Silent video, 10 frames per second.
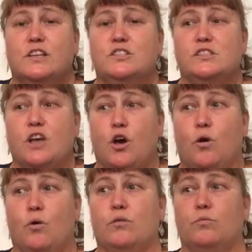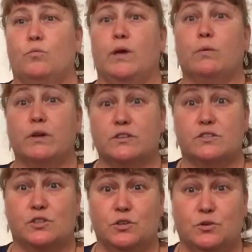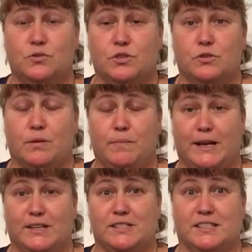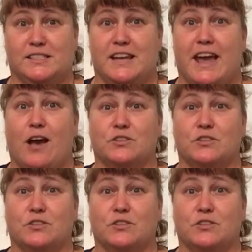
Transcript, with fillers: So we will soon do comparisons now,